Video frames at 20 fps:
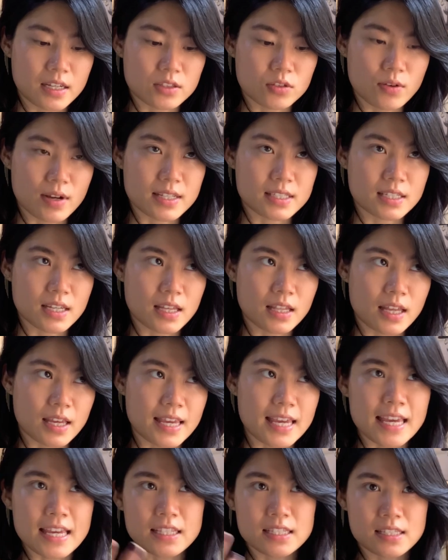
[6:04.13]
do I say like
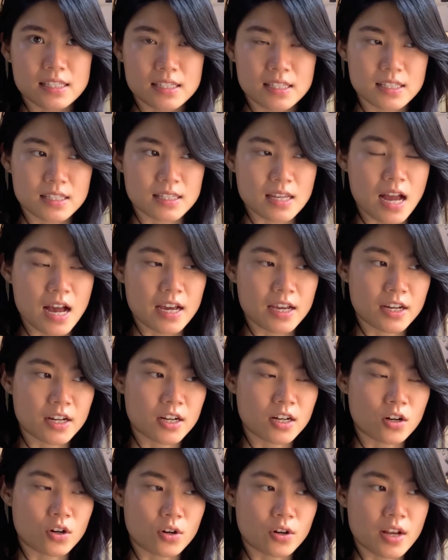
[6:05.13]
its desire
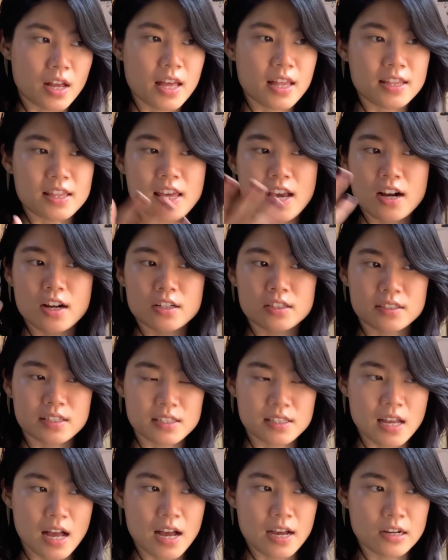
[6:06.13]
or their
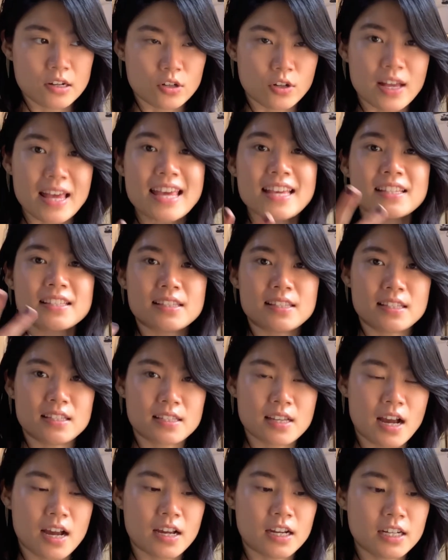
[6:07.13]
desire or his
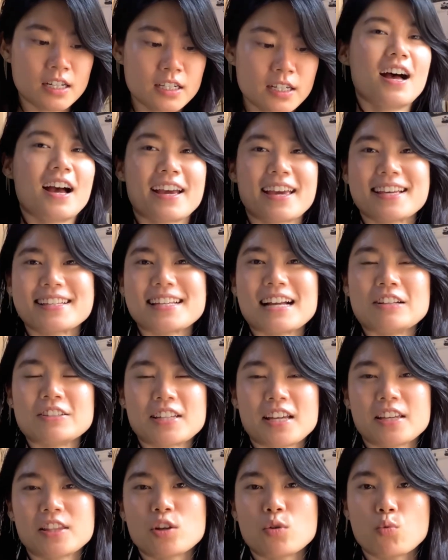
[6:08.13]
desire? I guess I'll
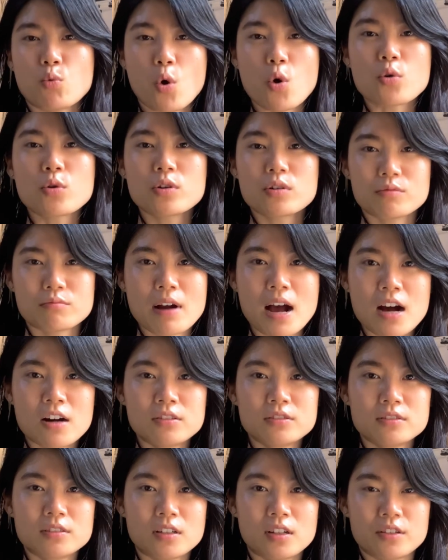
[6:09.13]
take the woke
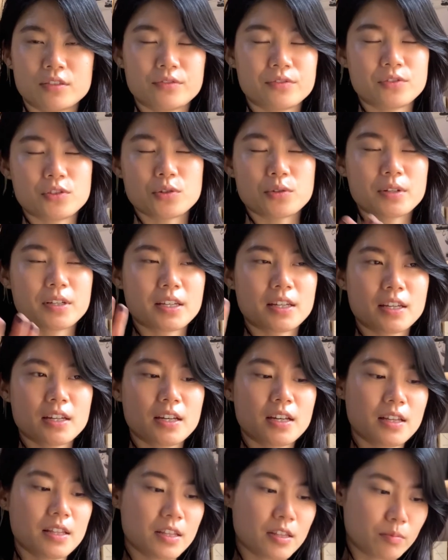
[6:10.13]
route of doing
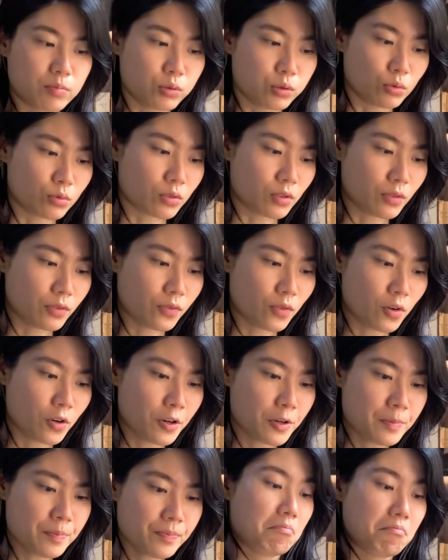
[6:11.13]
the plural
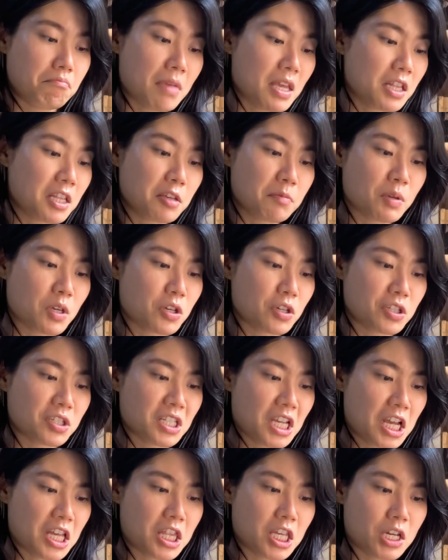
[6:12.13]
form, mainly because
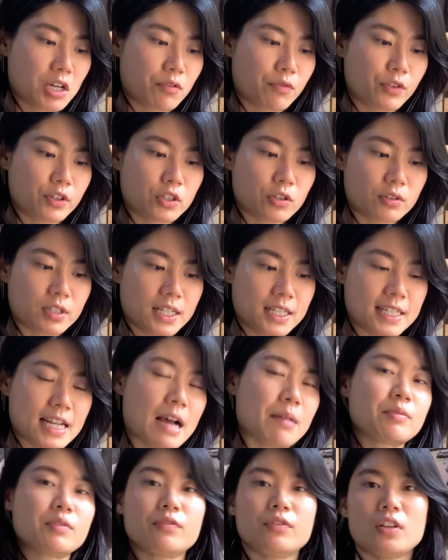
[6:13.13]
I think if we don't
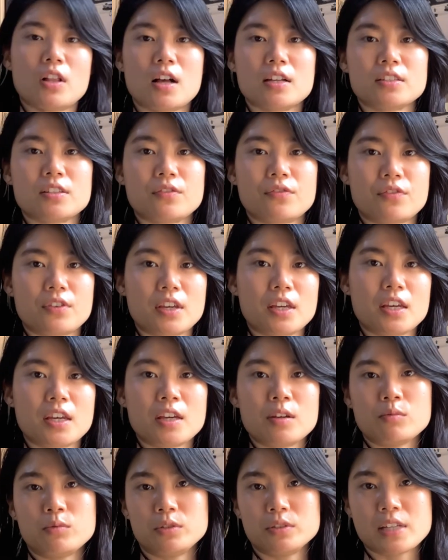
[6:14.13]
adapt philosophy,
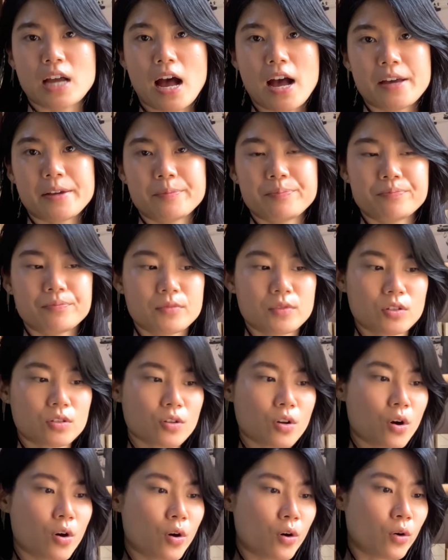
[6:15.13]
it will die.
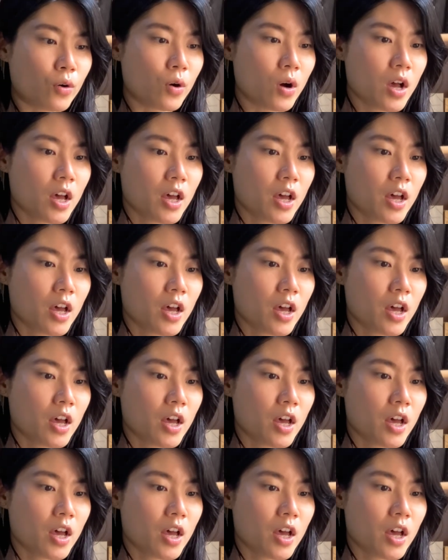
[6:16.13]
So